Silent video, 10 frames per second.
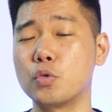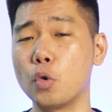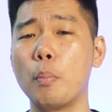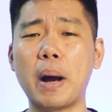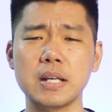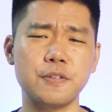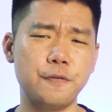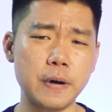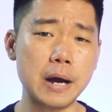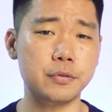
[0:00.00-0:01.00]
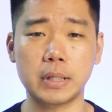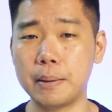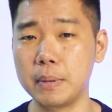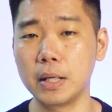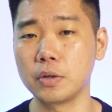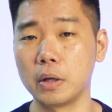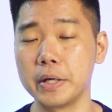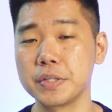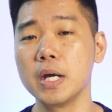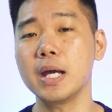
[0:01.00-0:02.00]
grow past $5 to $10 million
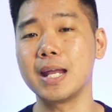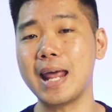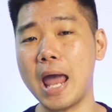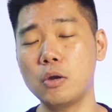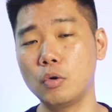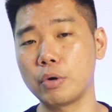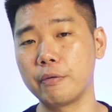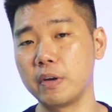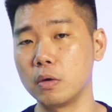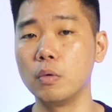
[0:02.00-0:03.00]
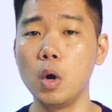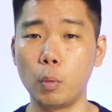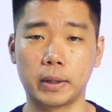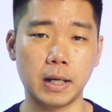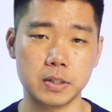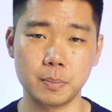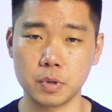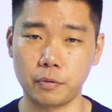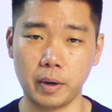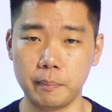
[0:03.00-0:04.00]
in annual revenue with custom
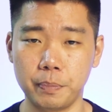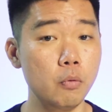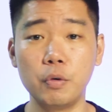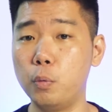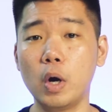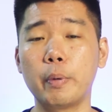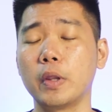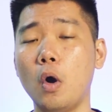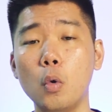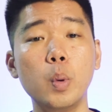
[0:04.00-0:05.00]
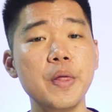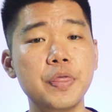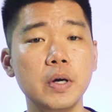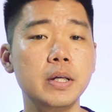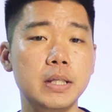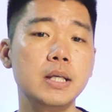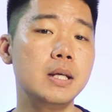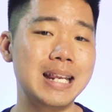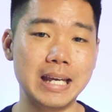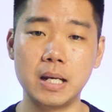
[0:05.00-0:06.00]
software. We've worked with over
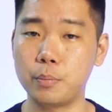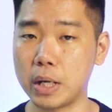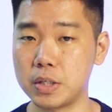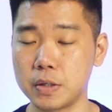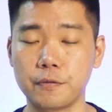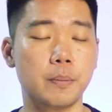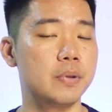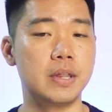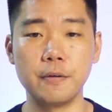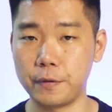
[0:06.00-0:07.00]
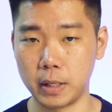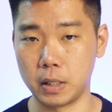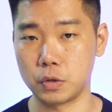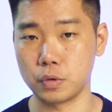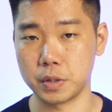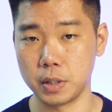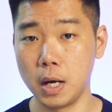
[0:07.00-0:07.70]
30 leading brands from different industries.